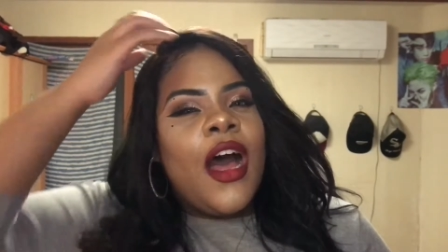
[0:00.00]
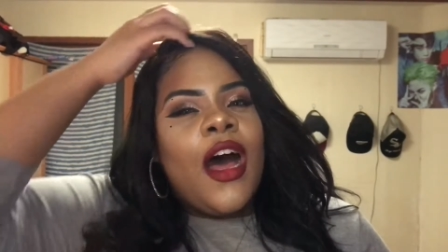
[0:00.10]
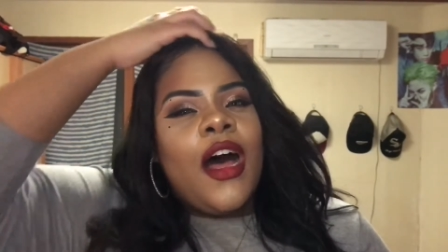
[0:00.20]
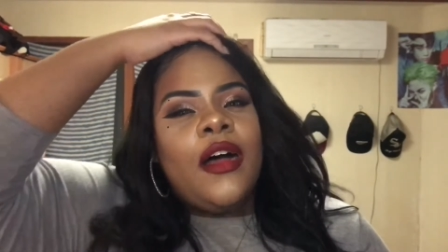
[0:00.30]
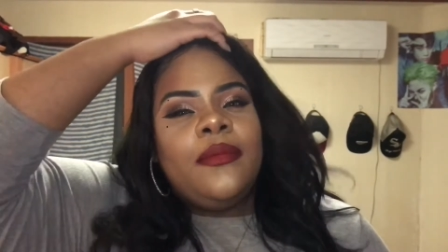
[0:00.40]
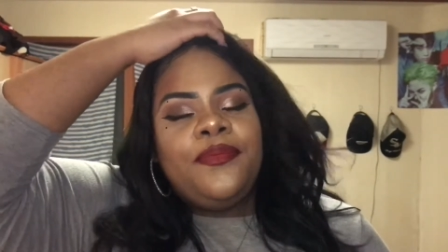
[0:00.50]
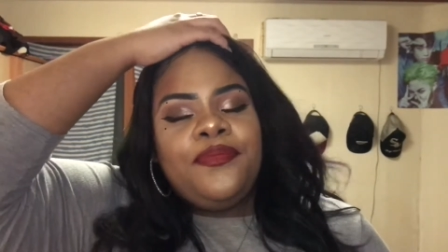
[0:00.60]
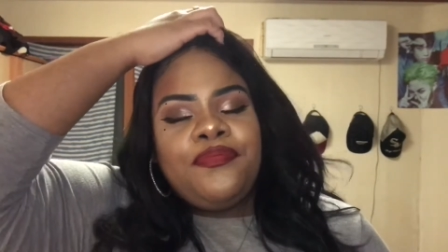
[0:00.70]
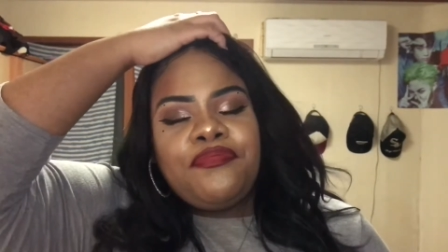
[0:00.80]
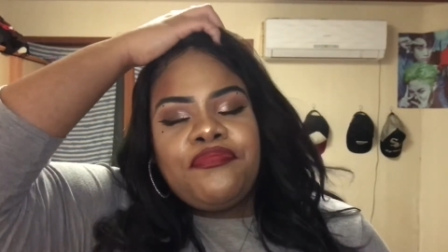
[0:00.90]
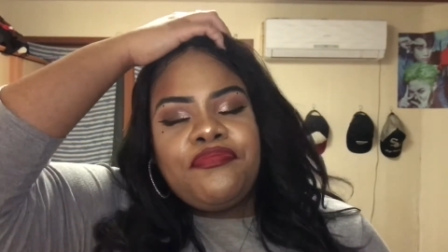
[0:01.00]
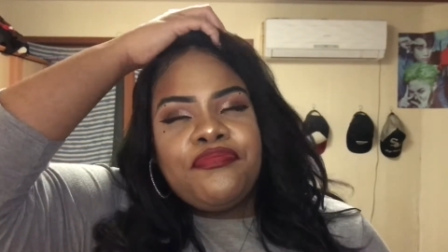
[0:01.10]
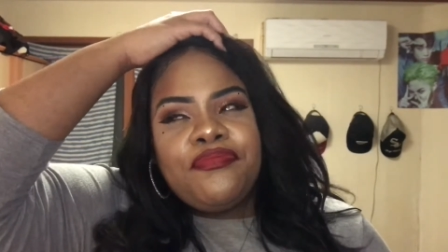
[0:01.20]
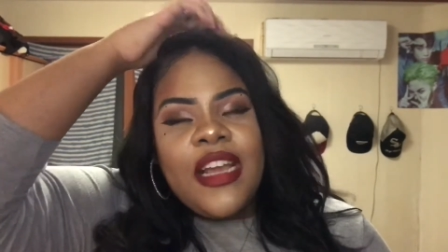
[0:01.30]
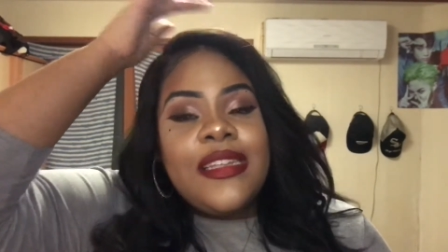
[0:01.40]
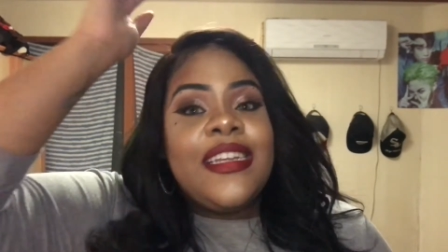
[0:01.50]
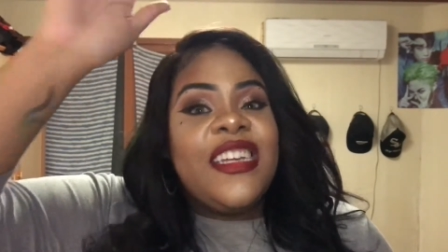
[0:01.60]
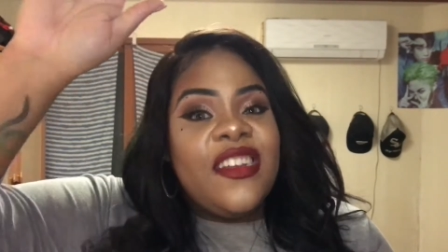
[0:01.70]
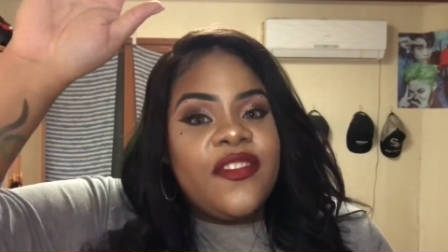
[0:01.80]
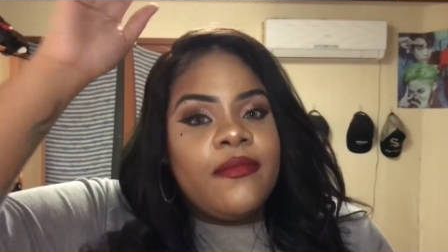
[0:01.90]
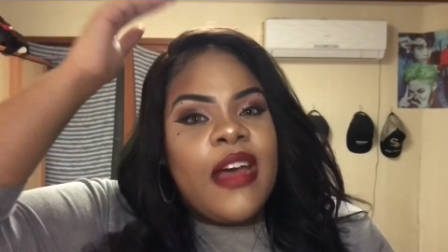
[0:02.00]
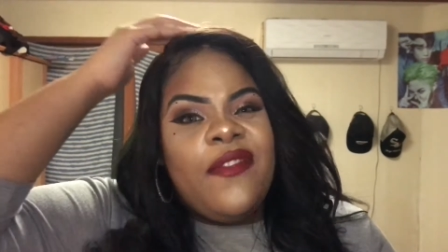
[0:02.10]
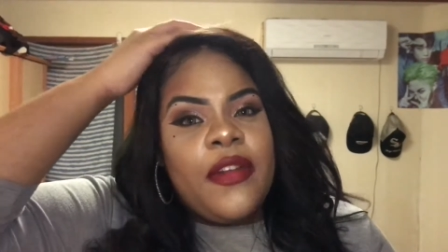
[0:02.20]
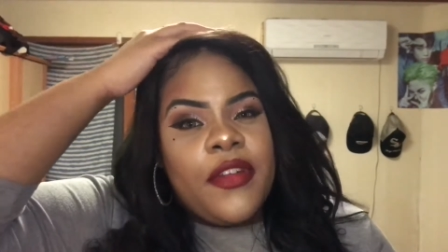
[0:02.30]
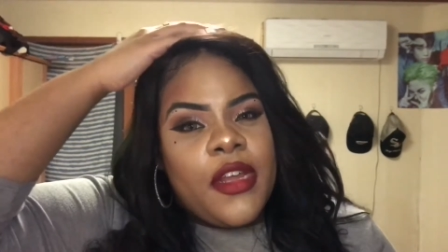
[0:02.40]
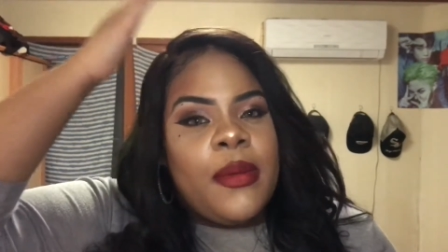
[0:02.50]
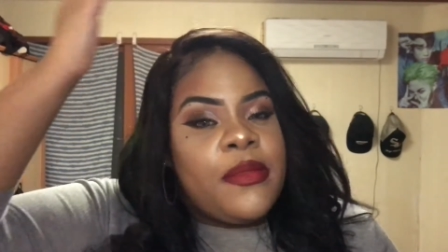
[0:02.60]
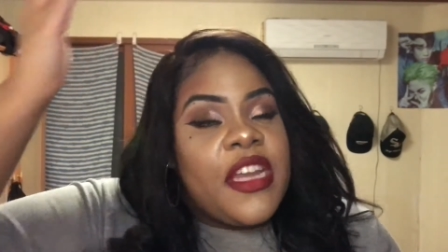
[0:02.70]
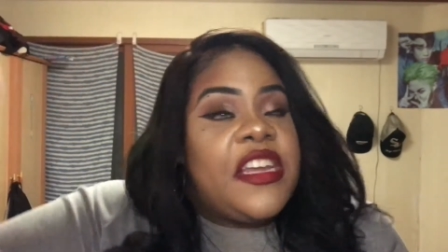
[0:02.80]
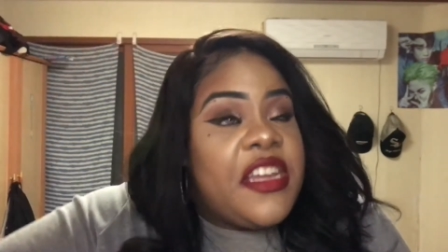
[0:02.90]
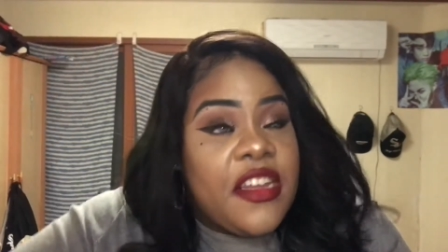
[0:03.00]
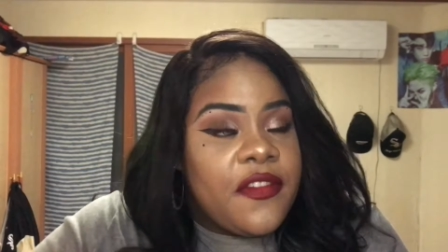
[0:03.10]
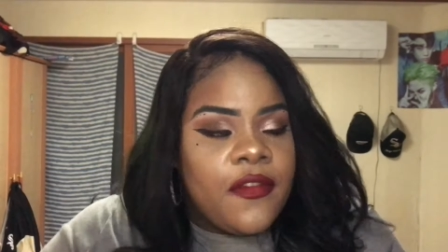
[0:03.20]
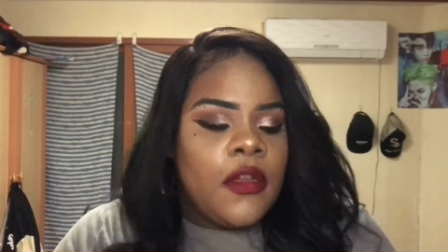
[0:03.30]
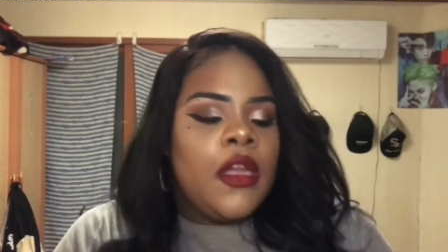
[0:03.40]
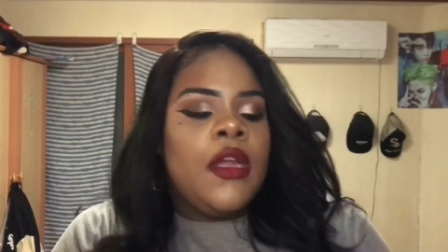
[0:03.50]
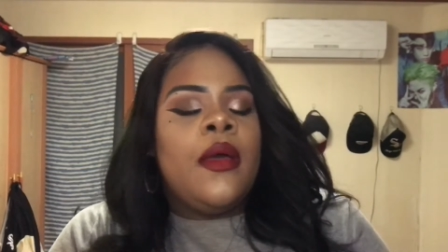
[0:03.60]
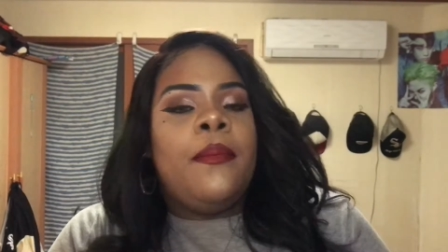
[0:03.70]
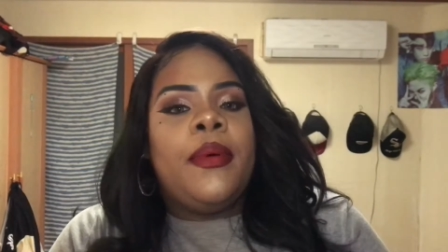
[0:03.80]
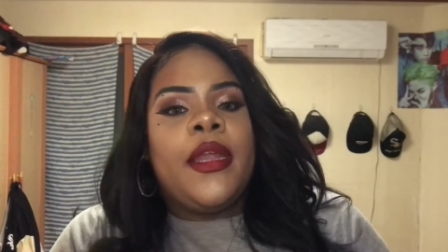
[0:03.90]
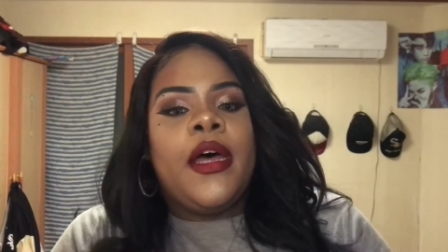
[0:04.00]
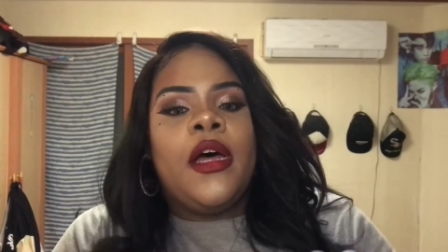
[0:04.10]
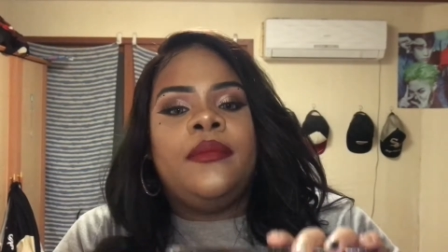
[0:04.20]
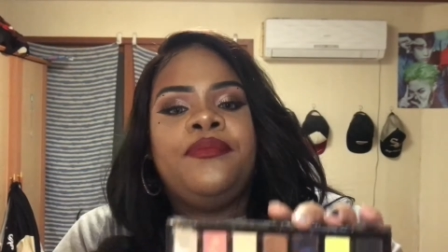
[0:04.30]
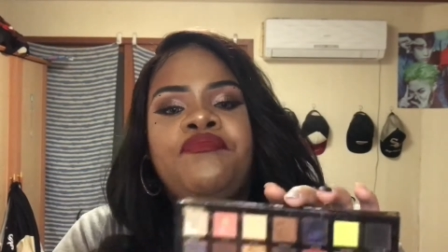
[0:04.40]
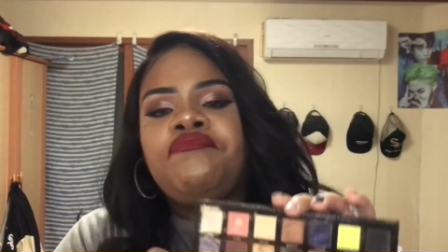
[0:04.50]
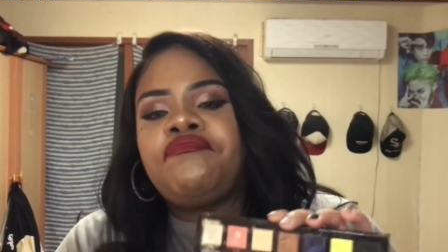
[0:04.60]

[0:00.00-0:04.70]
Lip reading: I said if. I've never done it, but I'm saying if. But I